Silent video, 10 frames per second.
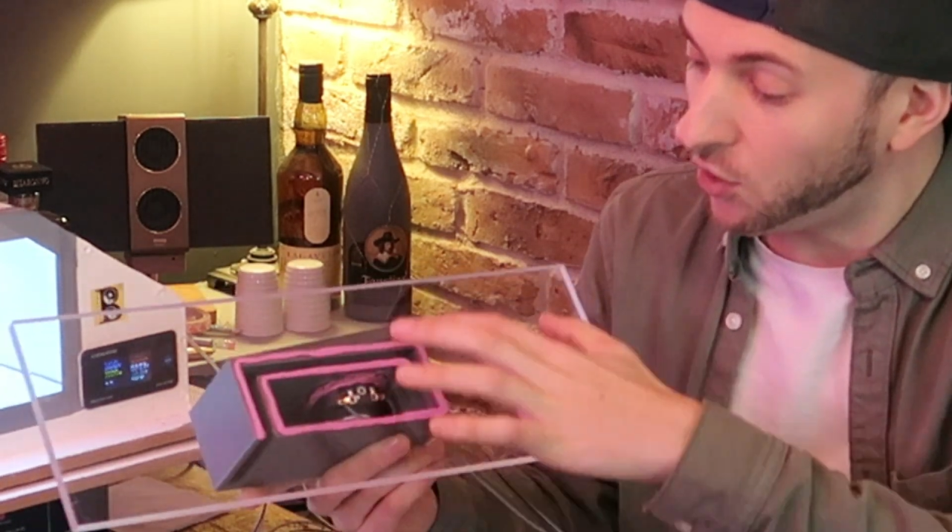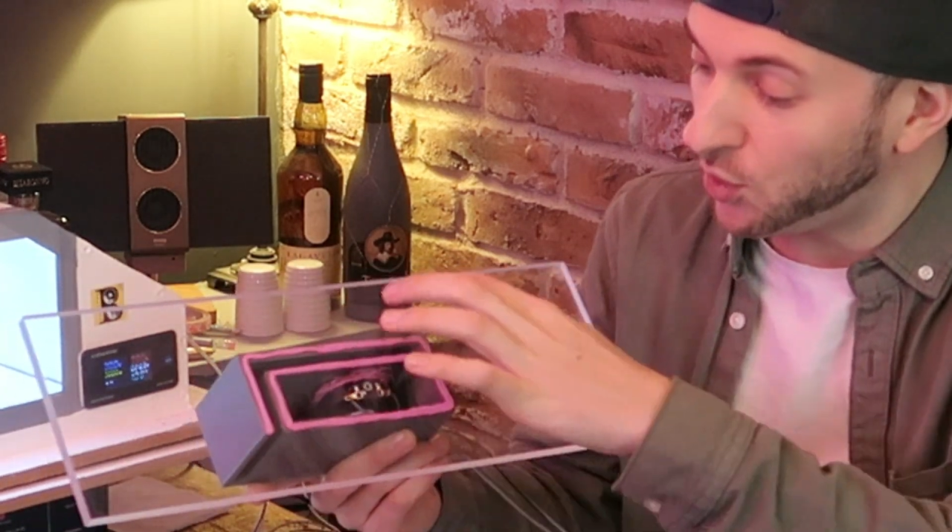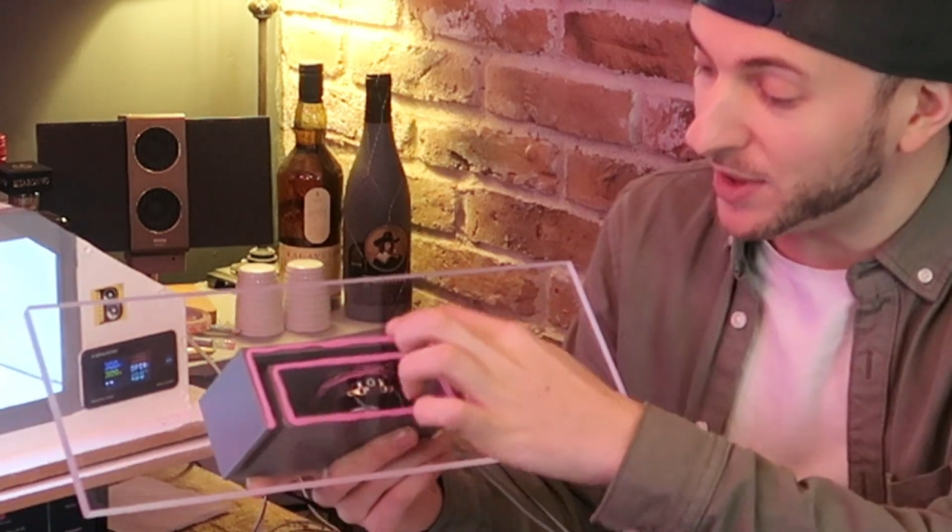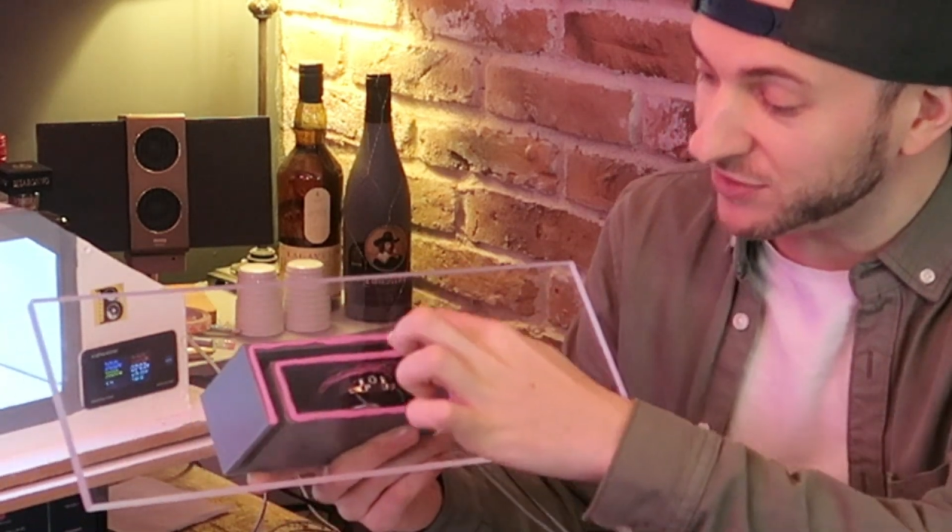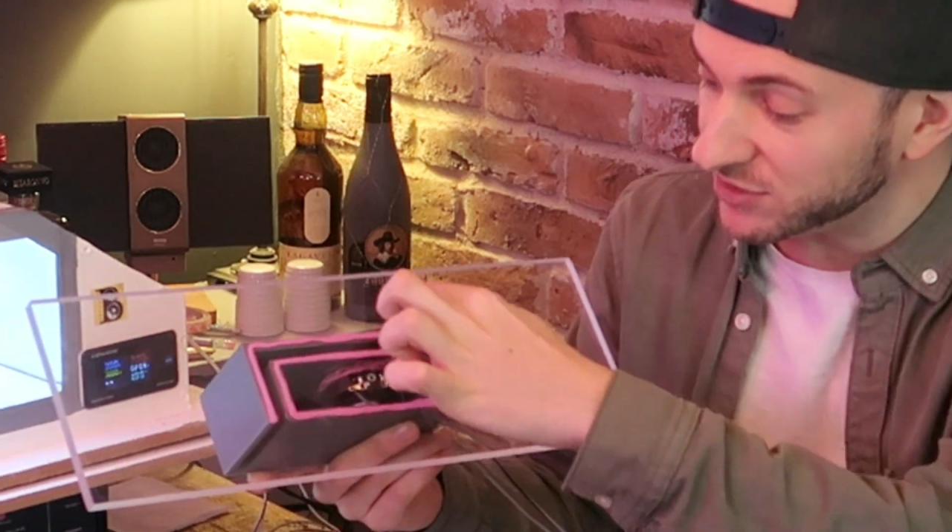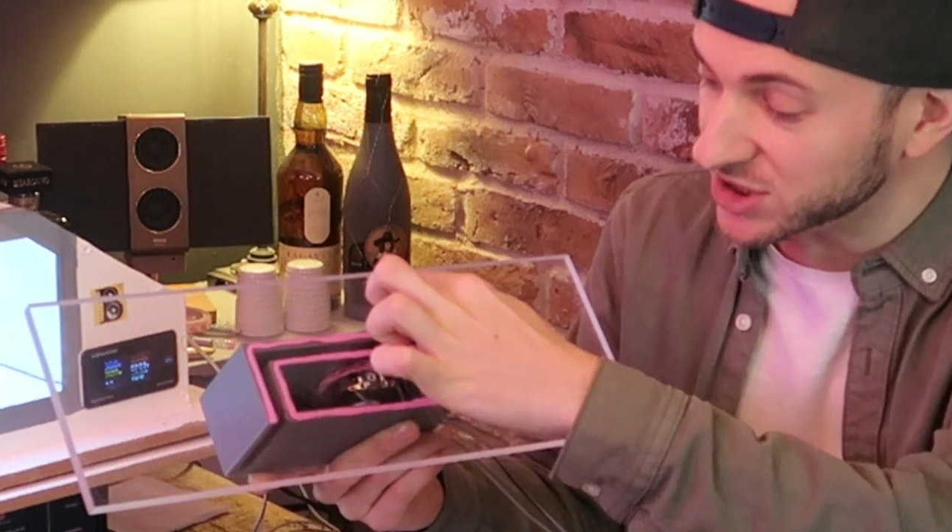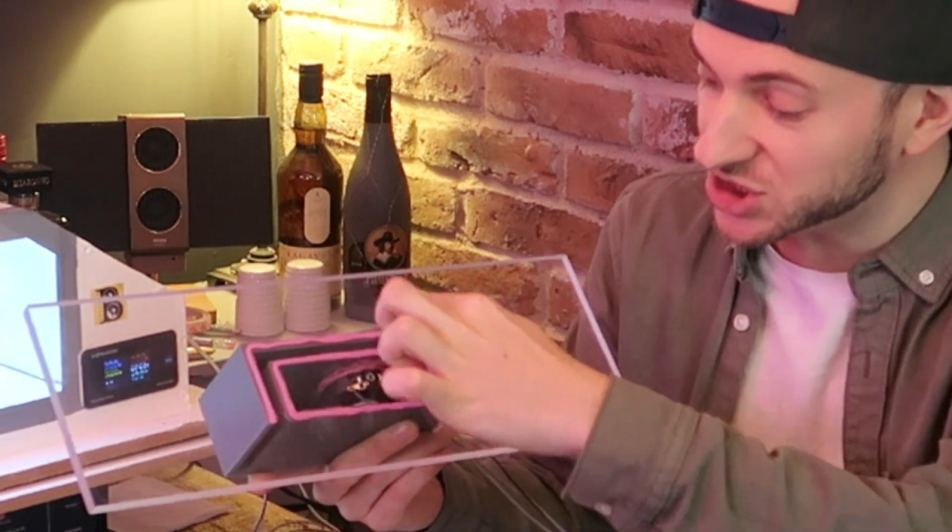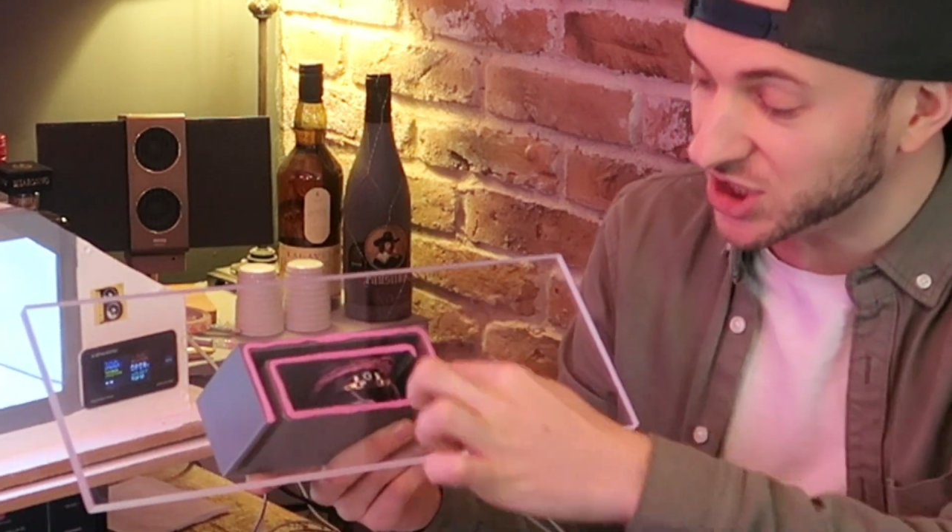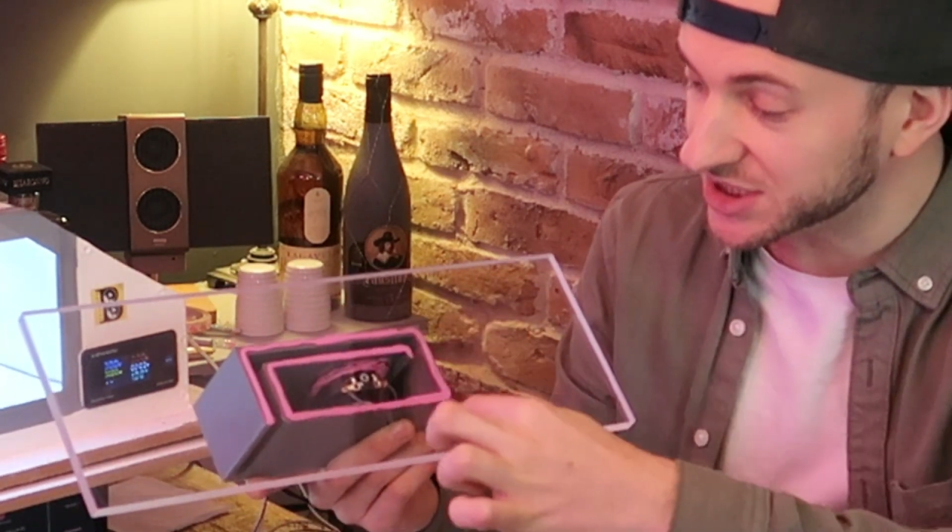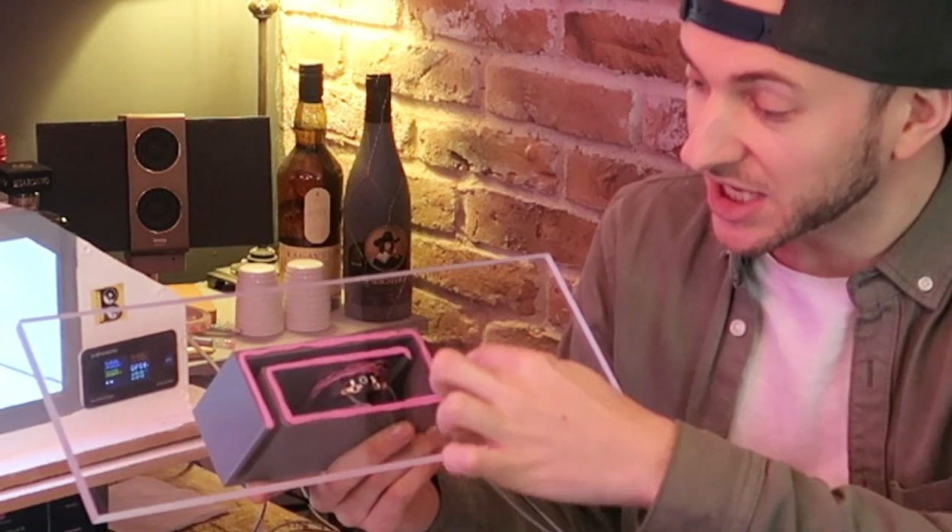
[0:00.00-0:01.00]
or whether it's
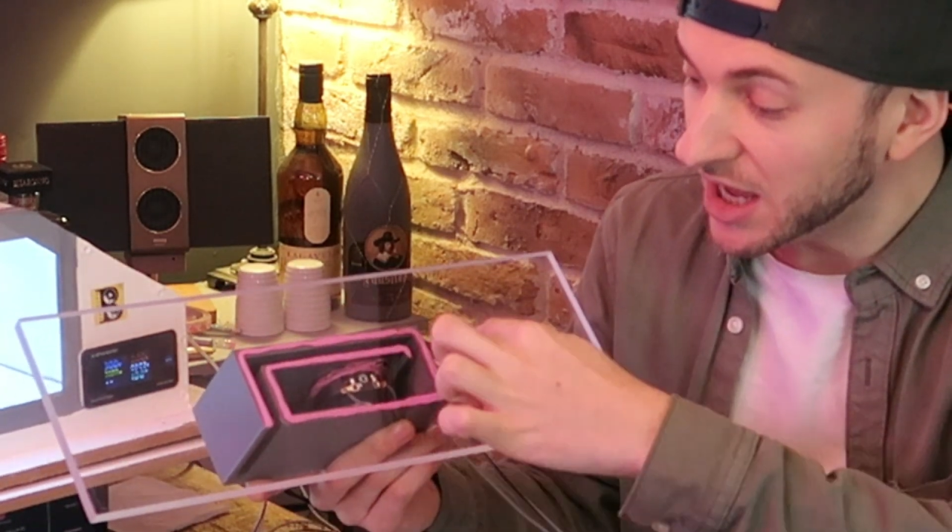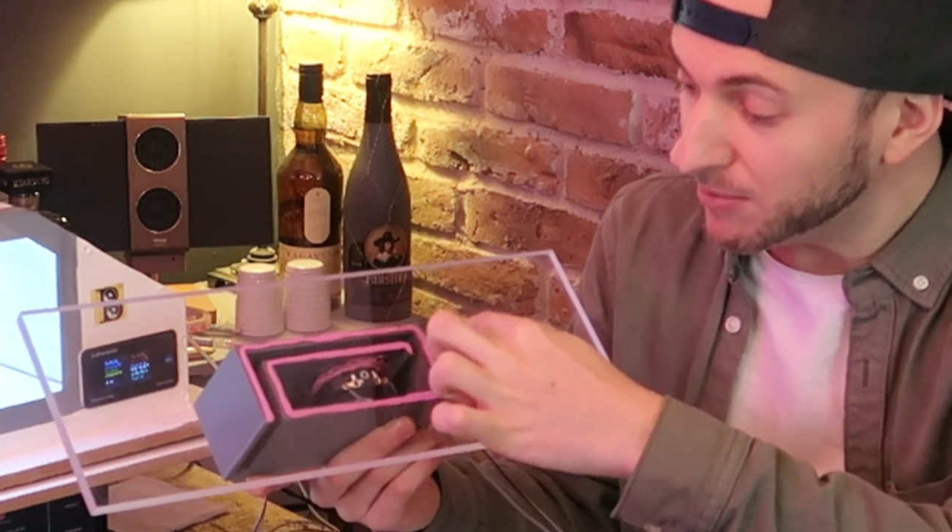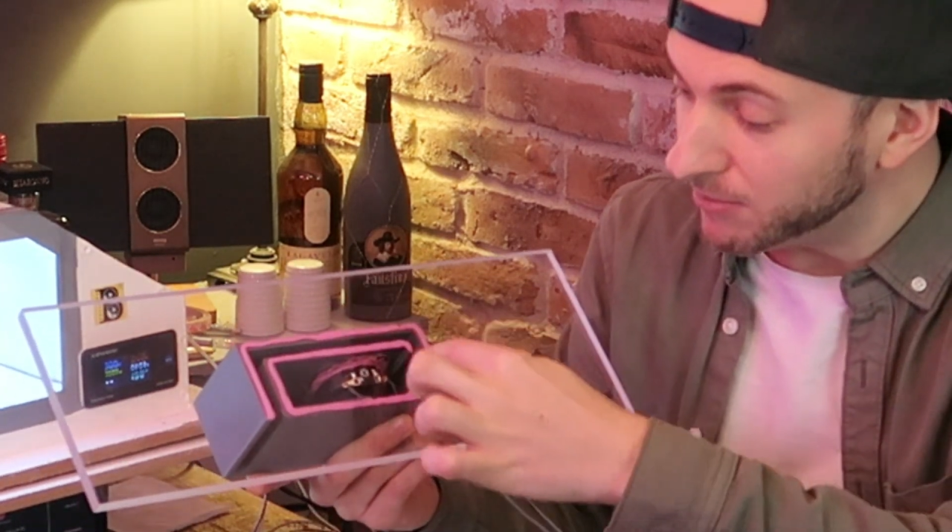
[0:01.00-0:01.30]
just